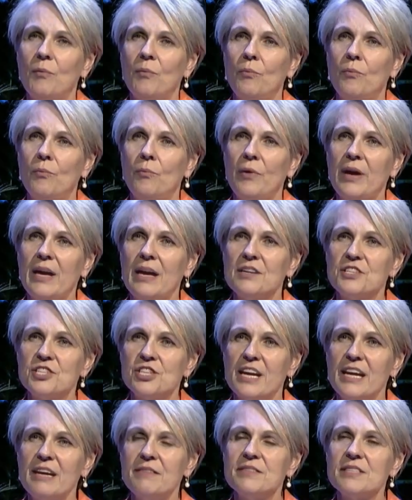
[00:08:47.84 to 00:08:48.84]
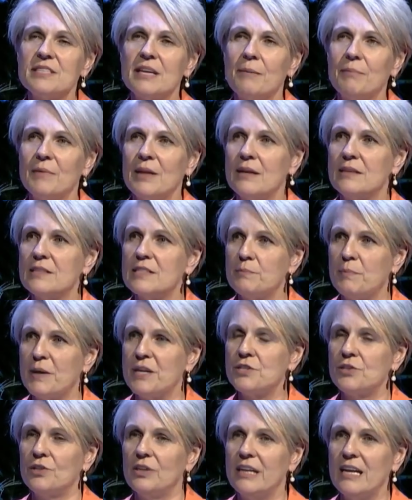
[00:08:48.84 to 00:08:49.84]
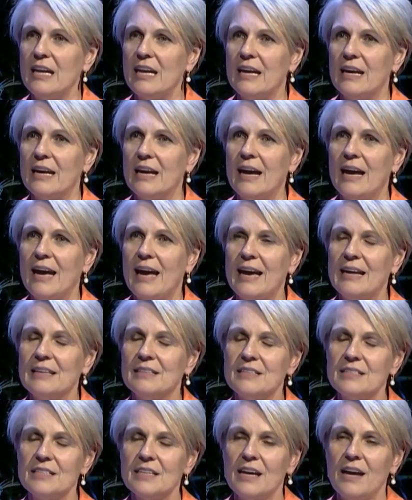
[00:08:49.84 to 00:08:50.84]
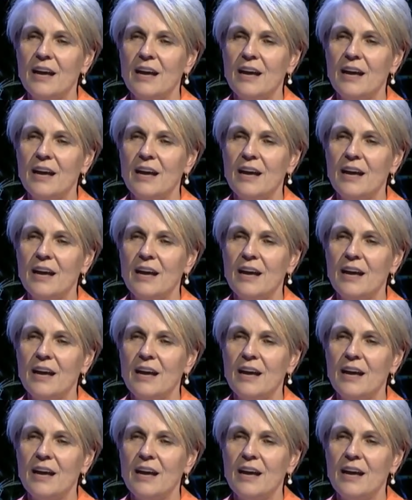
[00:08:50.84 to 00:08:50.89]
we achieved something special here, and